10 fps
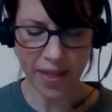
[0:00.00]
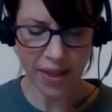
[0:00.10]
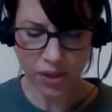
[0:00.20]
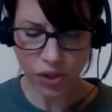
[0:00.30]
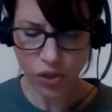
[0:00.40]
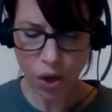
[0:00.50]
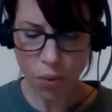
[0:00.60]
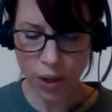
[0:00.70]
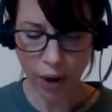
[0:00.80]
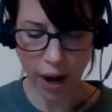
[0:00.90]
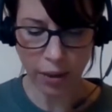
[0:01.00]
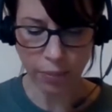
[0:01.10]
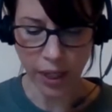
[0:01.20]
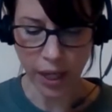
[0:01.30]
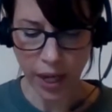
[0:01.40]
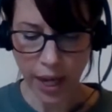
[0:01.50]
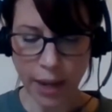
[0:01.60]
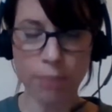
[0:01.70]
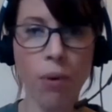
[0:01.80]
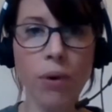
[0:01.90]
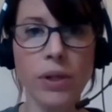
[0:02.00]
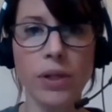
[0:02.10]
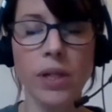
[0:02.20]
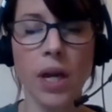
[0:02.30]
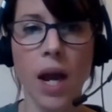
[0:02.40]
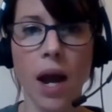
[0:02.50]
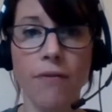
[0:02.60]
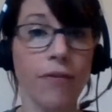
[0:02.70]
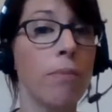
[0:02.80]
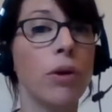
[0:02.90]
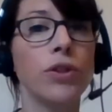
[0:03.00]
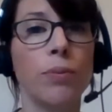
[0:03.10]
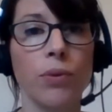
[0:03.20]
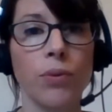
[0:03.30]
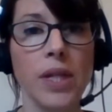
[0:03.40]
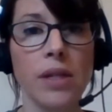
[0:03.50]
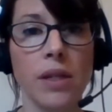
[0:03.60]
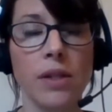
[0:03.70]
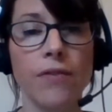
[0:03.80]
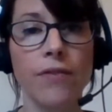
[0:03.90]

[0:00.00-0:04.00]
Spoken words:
And this is so incredibly important for multiple reasons.